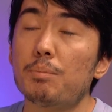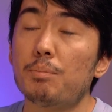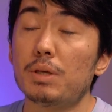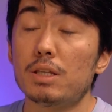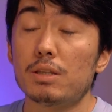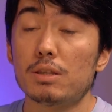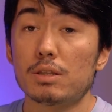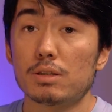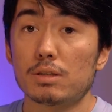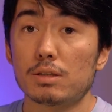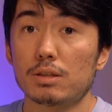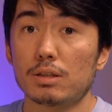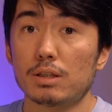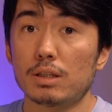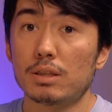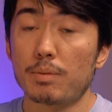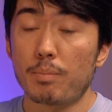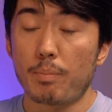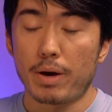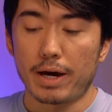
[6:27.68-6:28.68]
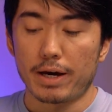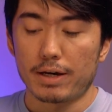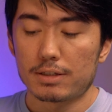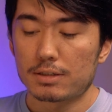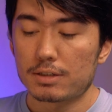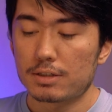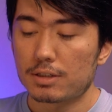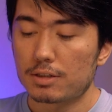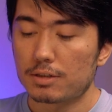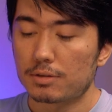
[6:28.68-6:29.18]
in the
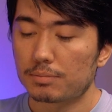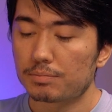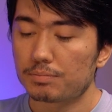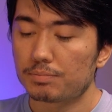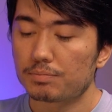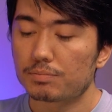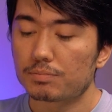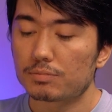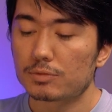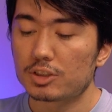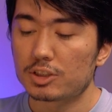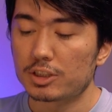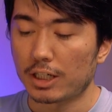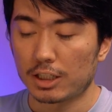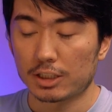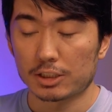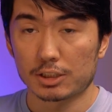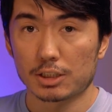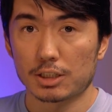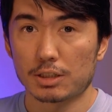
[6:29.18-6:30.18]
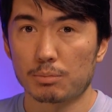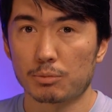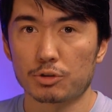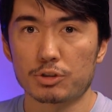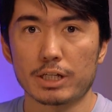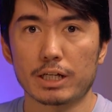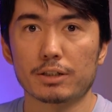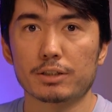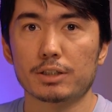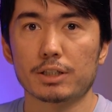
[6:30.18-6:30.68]
past, child
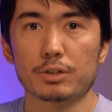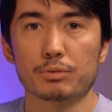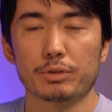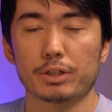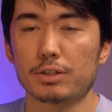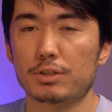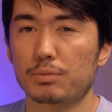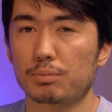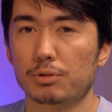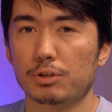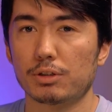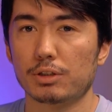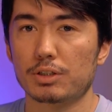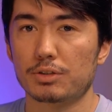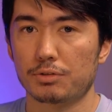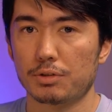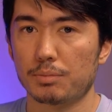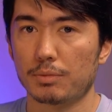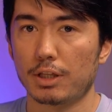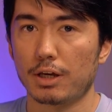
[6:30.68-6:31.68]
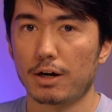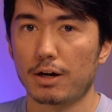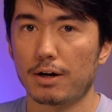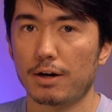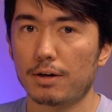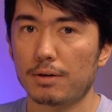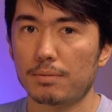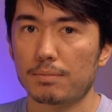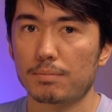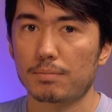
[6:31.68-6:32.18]
mortality rates were extremely
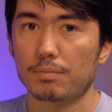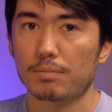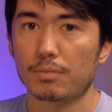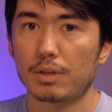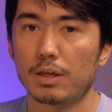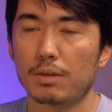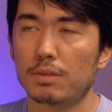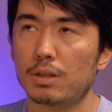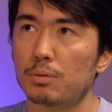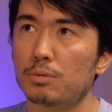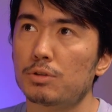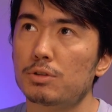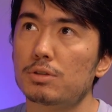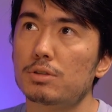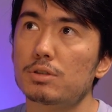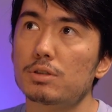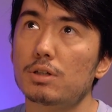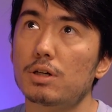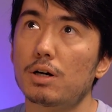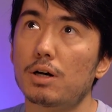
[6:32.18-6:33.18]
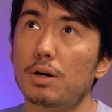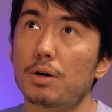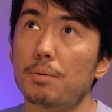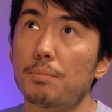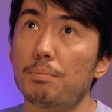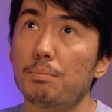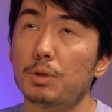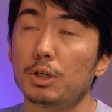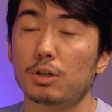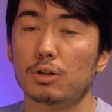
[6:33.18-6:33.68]
high, and that was
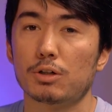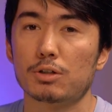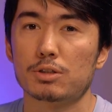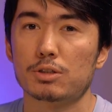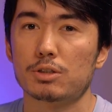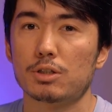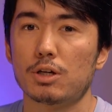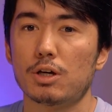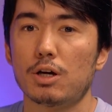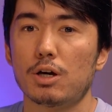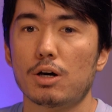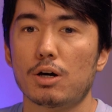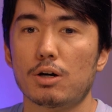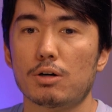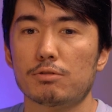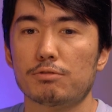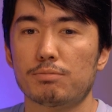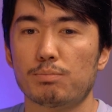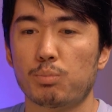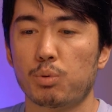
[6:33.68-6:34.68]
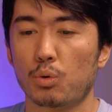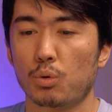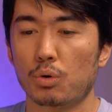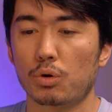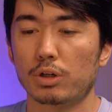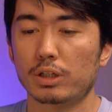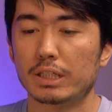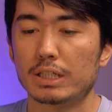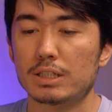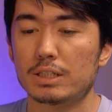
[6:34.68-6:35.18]
because of
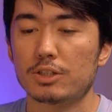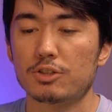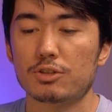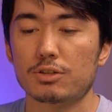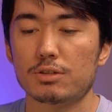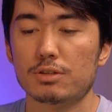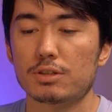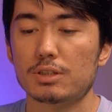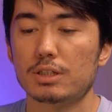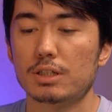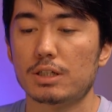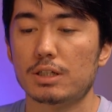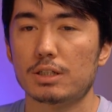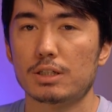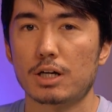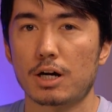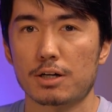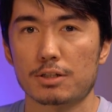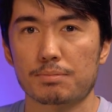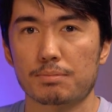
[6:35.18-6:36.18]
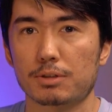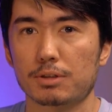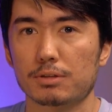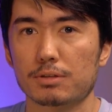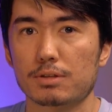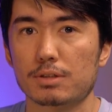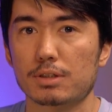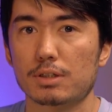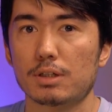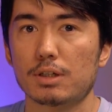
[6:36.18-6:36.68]
poor conditions at
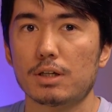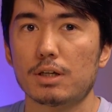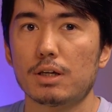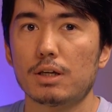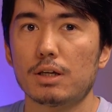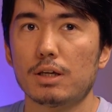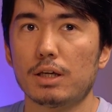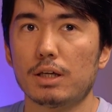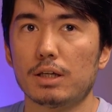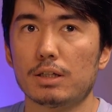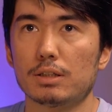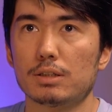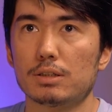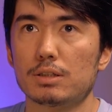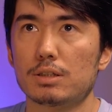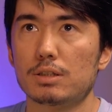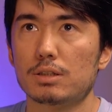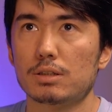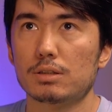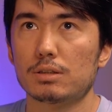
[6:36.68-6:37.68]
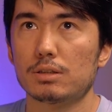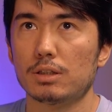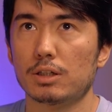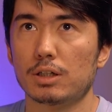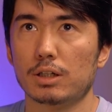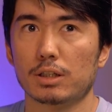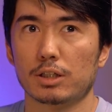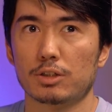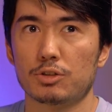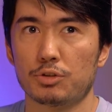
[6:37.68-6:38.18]
hospitals, and
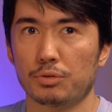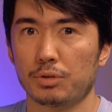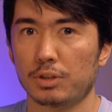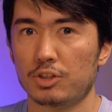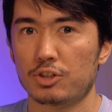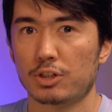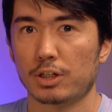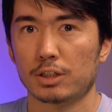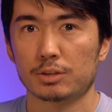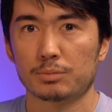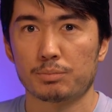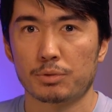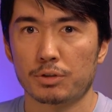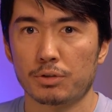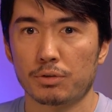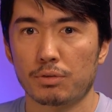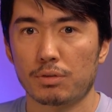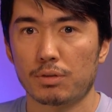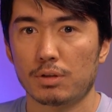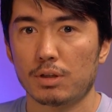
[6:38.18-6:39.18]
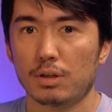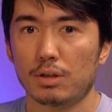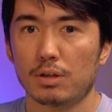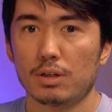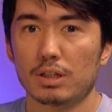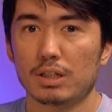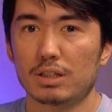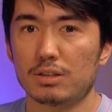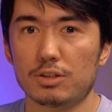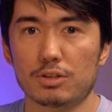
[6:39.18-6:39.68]
during childbirth,
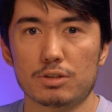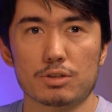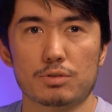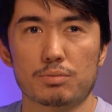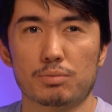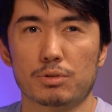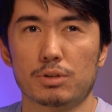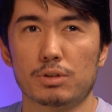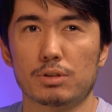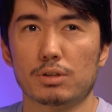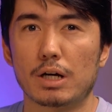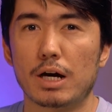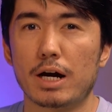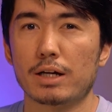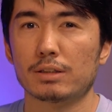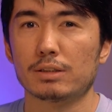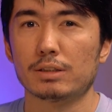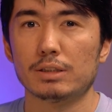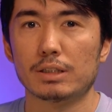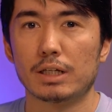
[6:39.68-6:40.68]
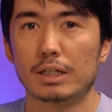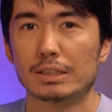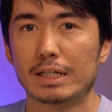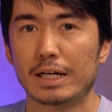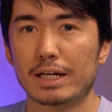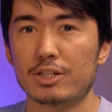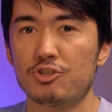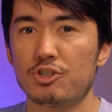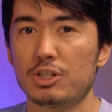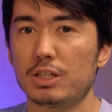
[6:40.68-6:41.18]
conditions were highly
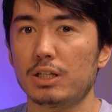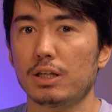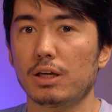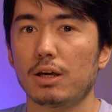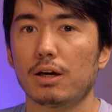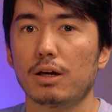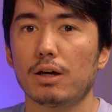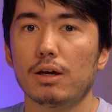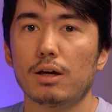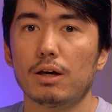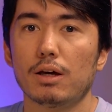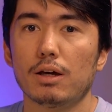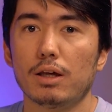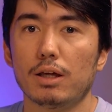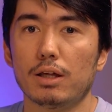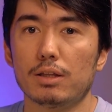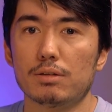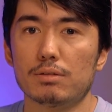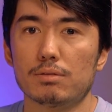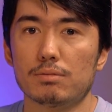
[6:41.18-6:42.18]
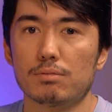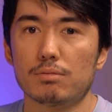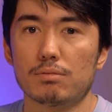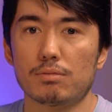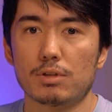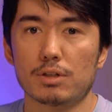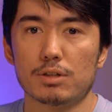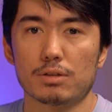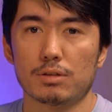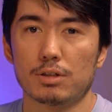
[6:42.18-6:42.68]
unhygienic,
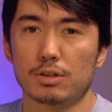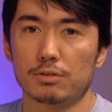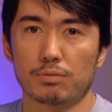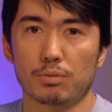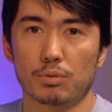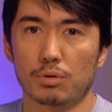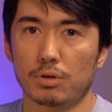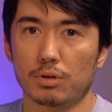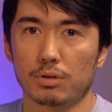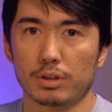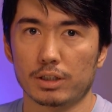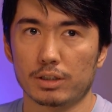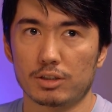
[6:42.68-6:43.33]
and that therefore